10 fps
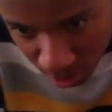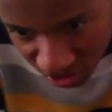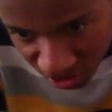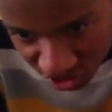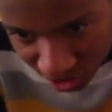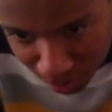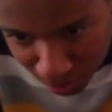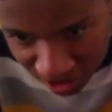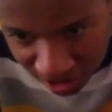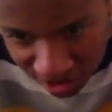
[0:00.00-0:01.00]
bit less
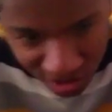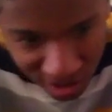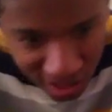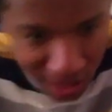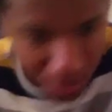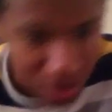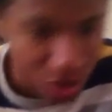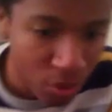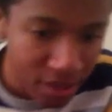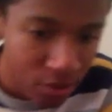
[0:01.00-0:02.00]
complicated. But
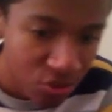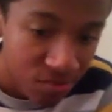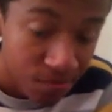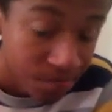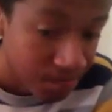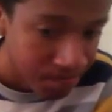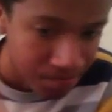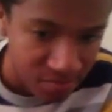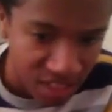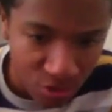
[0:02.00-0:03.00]
the wheels,
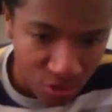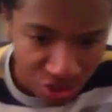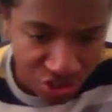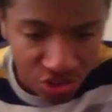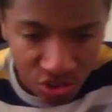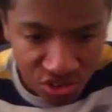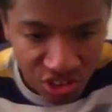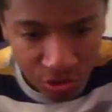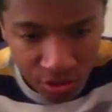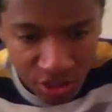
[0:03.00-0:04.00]
they look just as good as
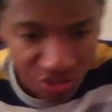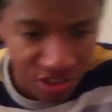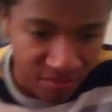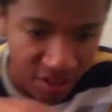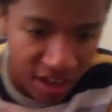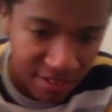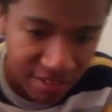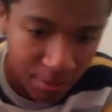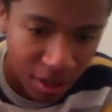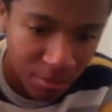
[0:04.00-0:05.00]
they do on the Gen 5.
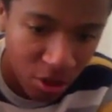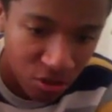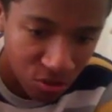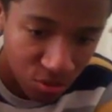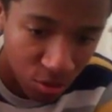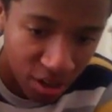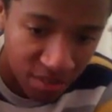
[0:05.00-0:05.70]
Now, my model, the